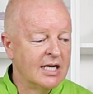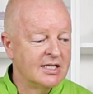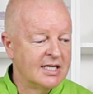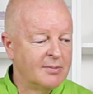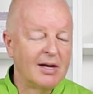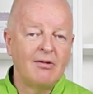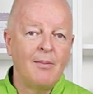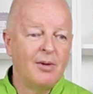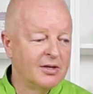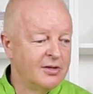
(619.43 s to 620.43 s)
As I said, my
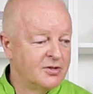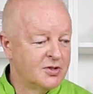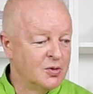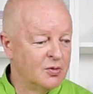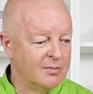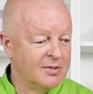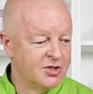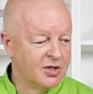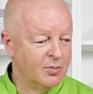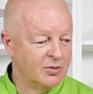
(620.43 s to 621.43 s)
grandmother used to call them the
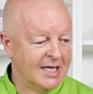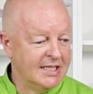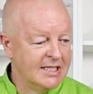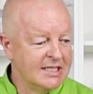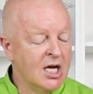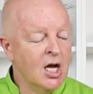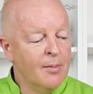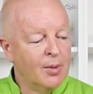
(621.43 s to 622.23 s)
gerbil daisies.